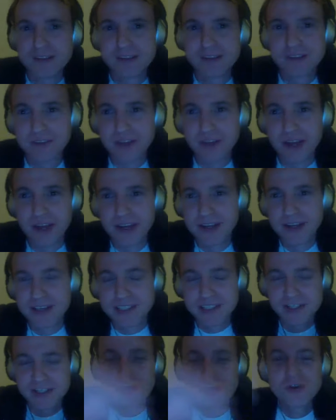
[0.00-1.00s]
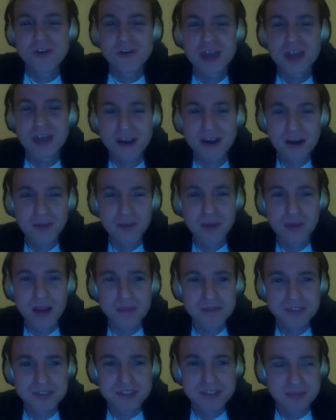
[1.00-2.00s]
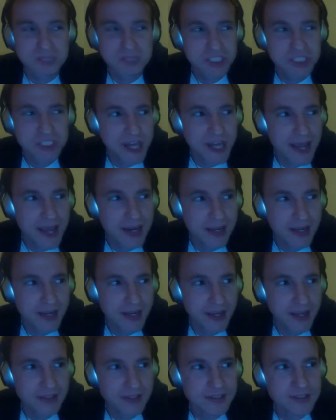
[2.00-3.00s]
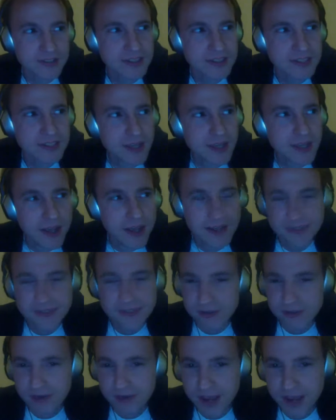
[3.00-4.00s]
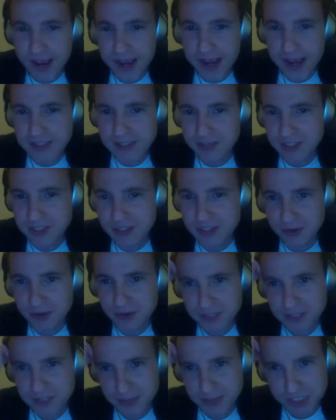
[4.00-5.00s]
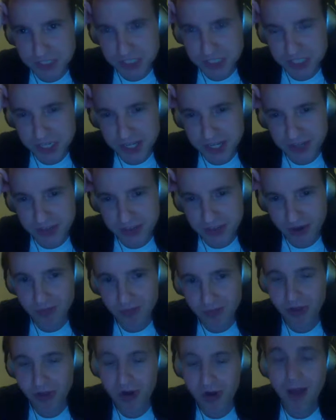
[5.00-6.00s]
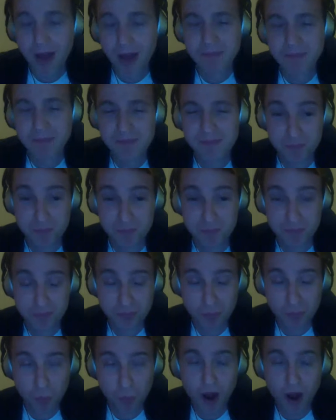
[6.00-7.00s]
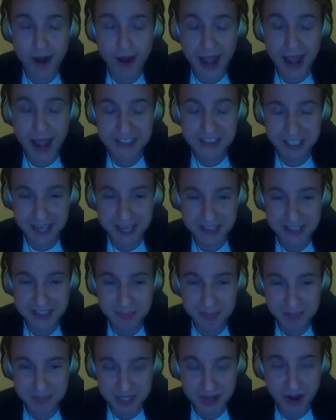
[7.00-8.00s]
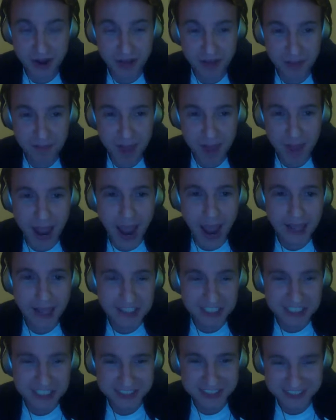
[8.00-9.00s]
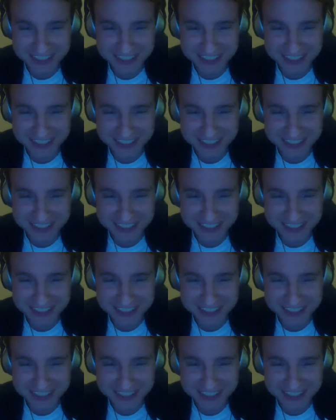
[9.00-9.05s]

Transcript: like, because New Day are going to be up to some shenanigans. Enzo and Cass will be doing some shit. One actually has to be on the match.